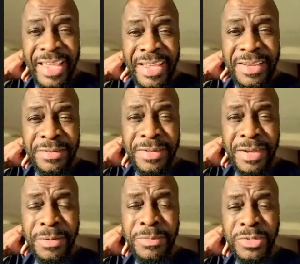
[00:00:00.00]
And
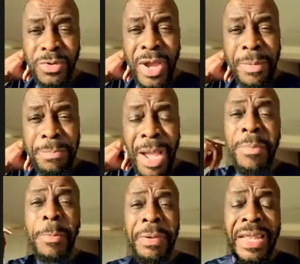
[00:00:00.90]
so I'm
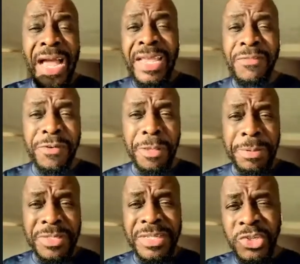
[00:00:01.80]
applying for the
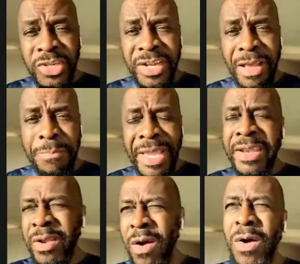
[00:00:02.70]
position, and I
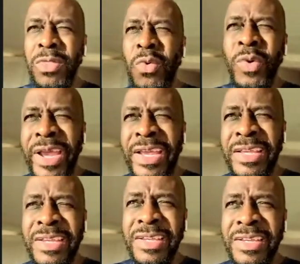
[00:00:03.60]
made it all the way